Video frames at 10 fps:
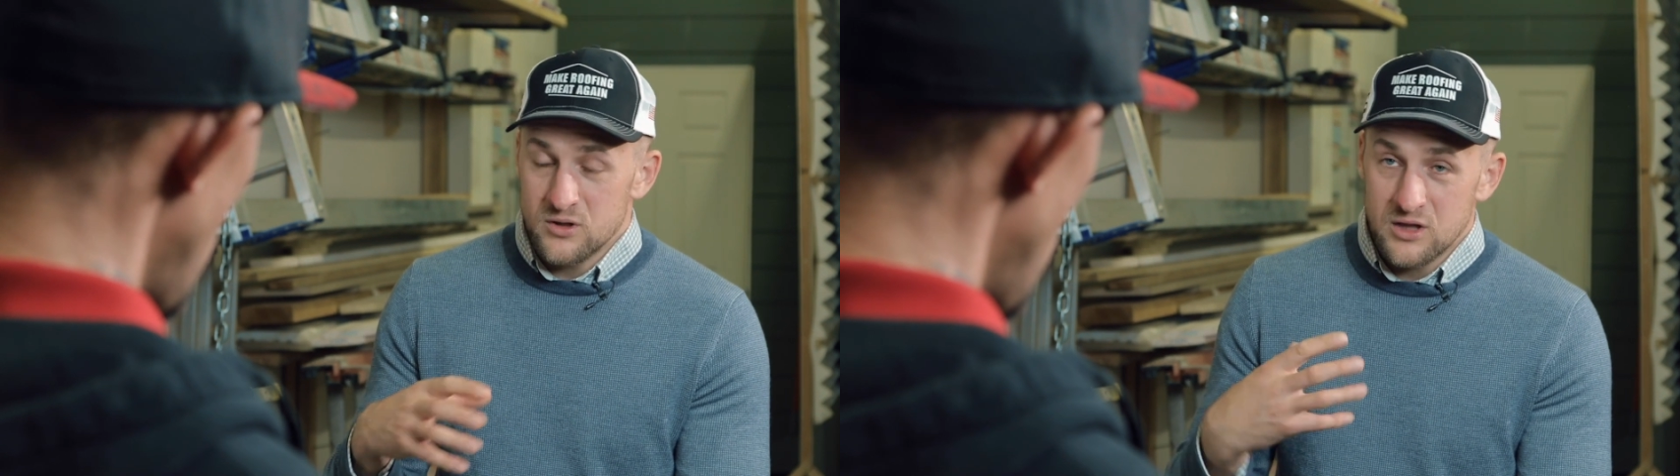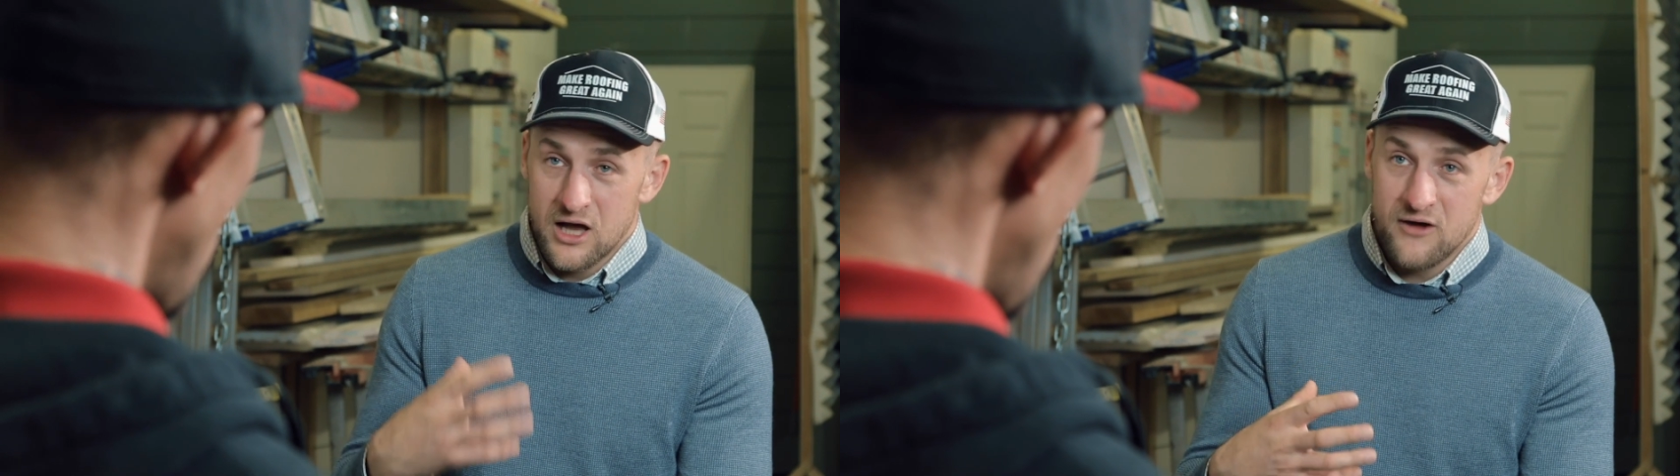
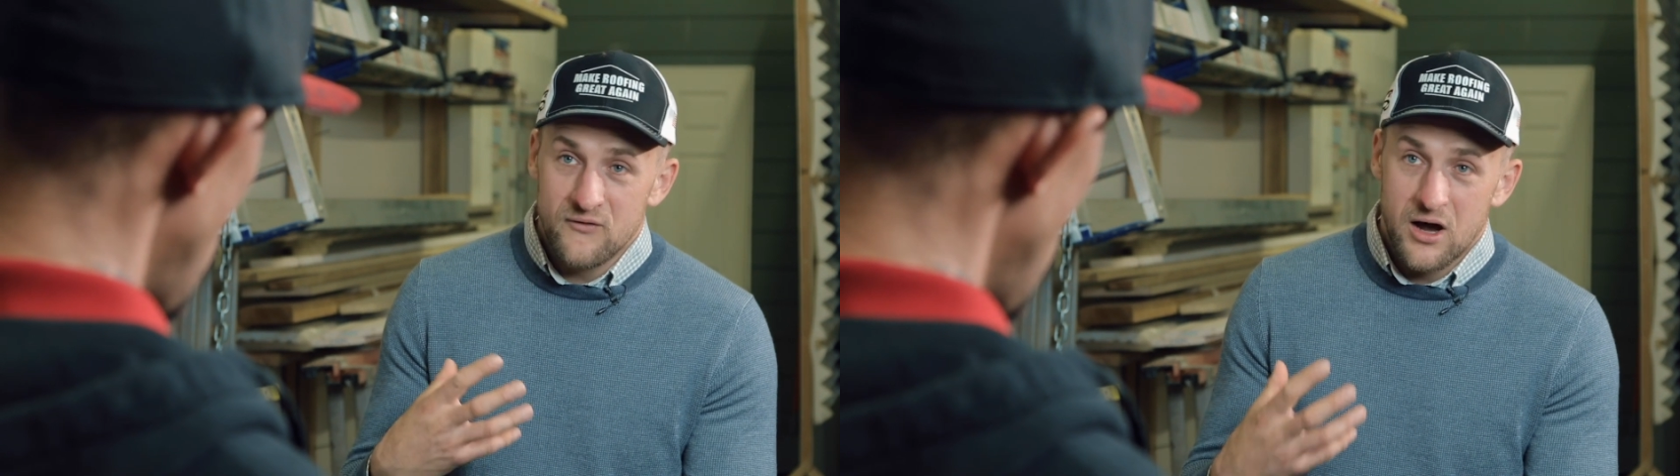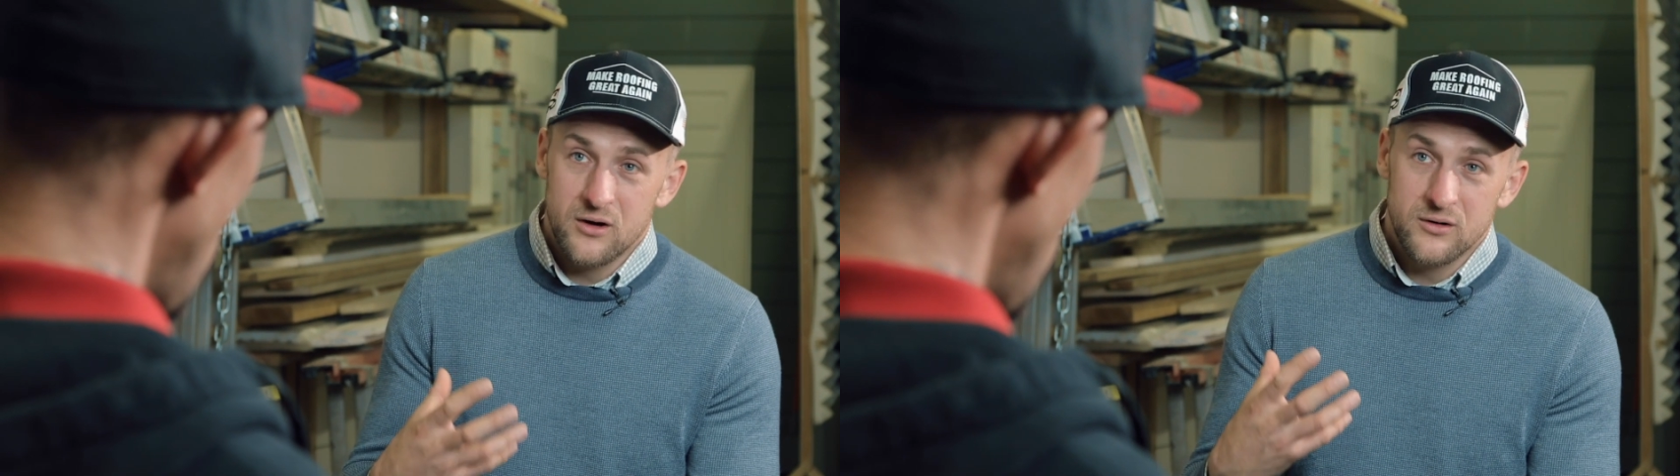
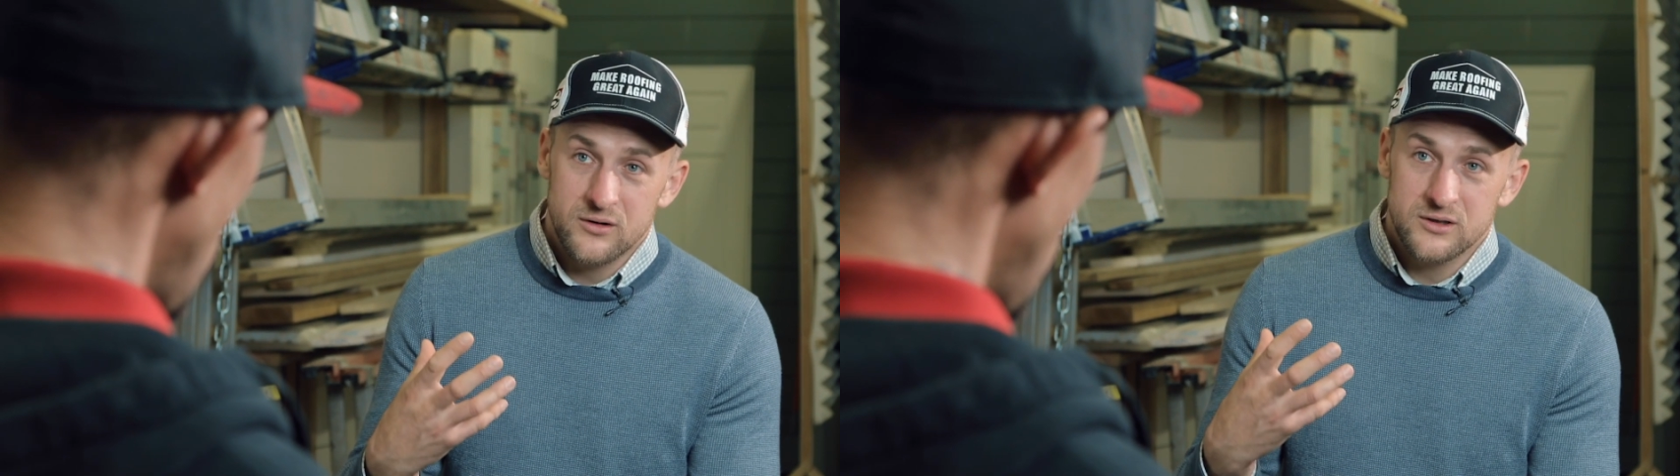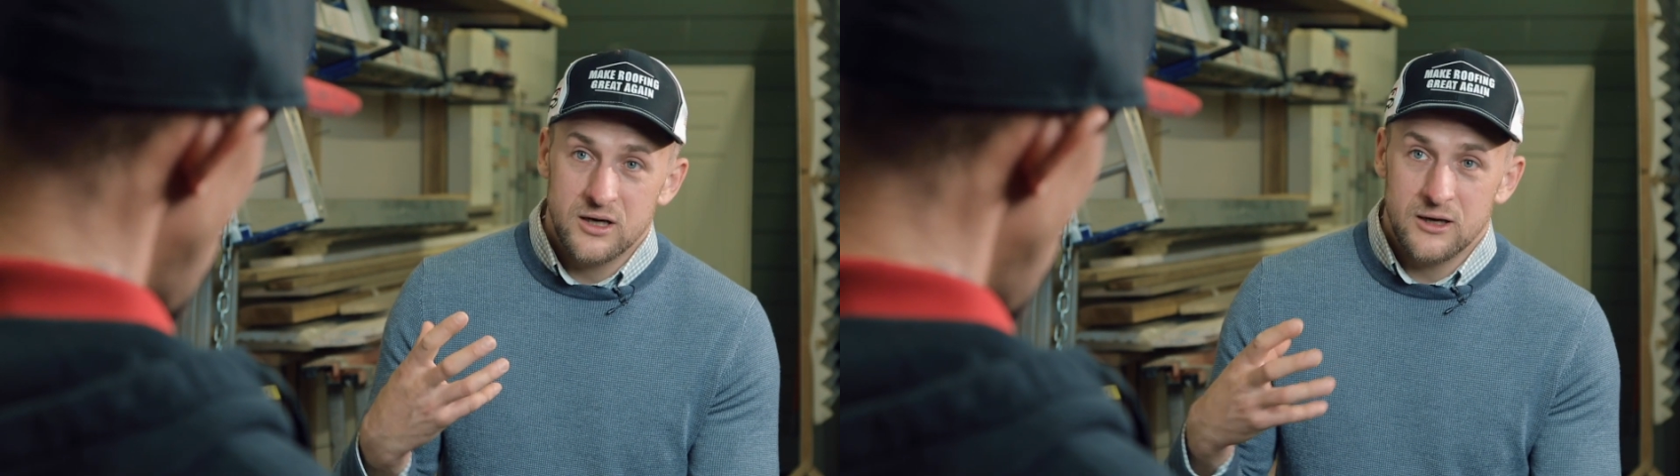love
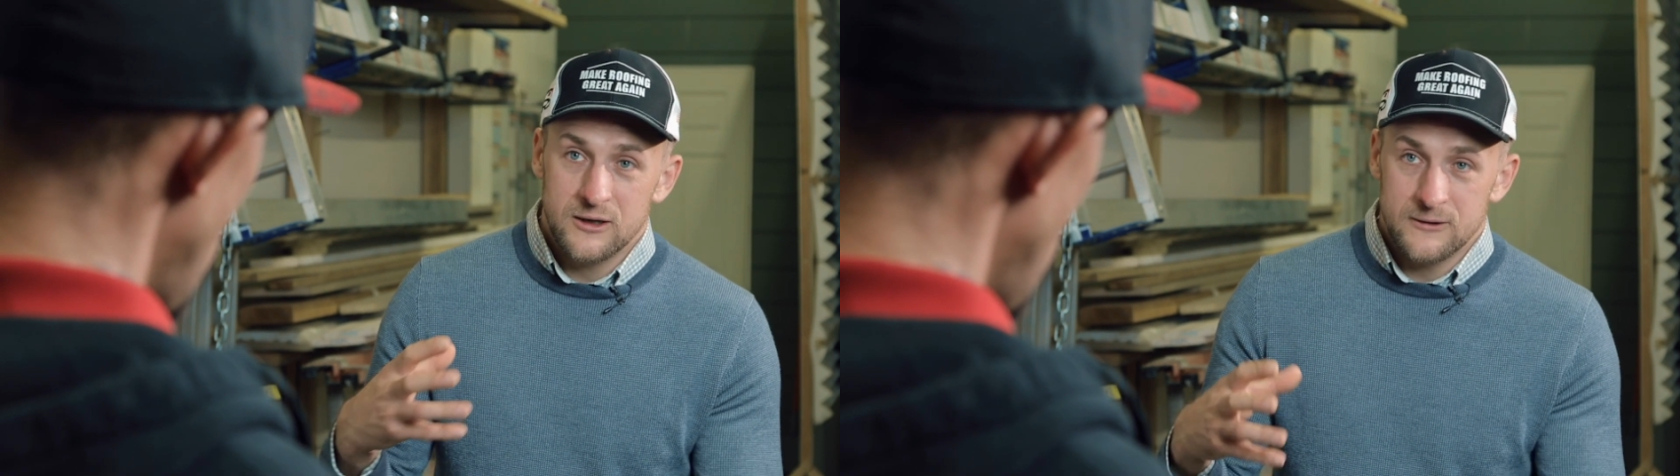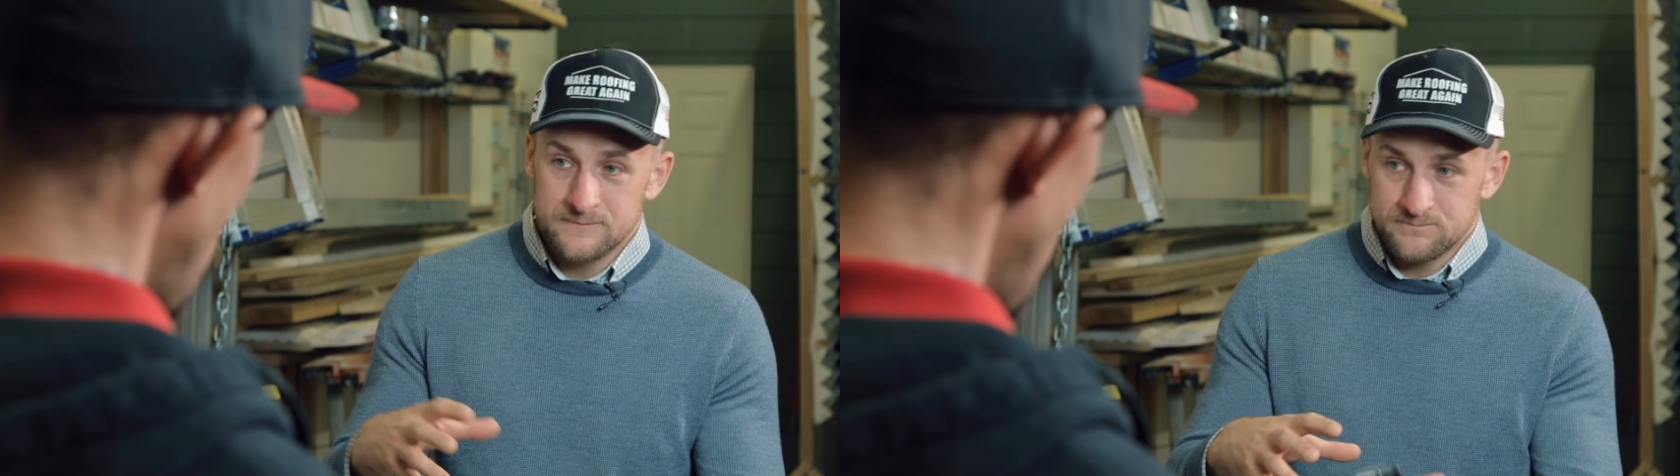our
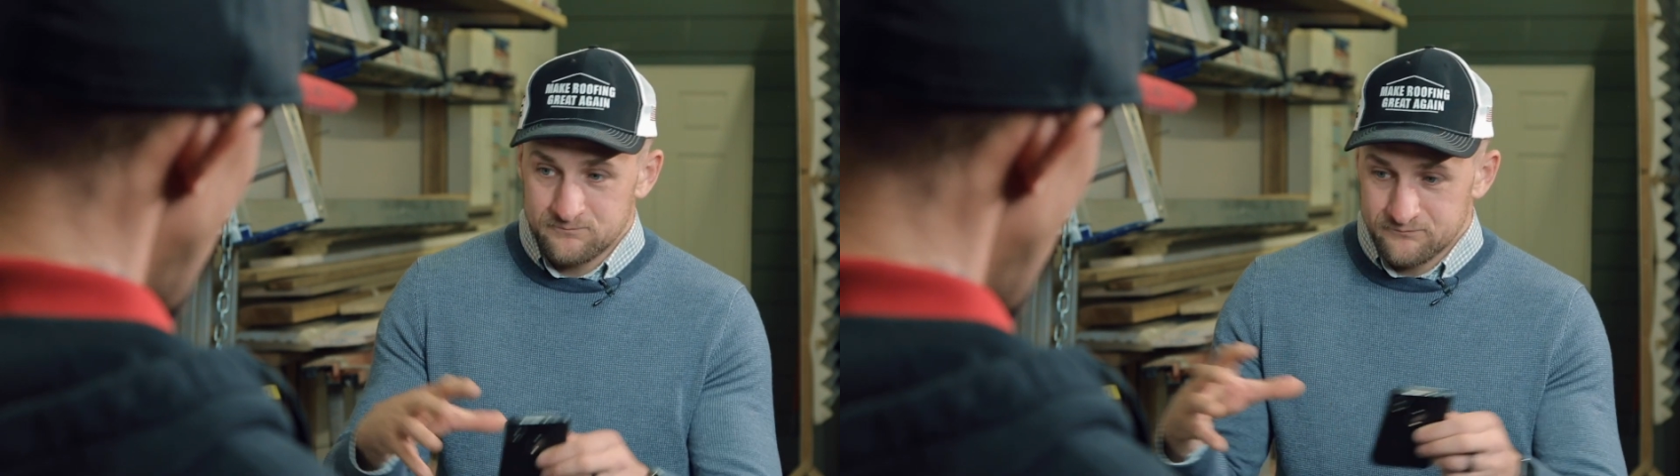um,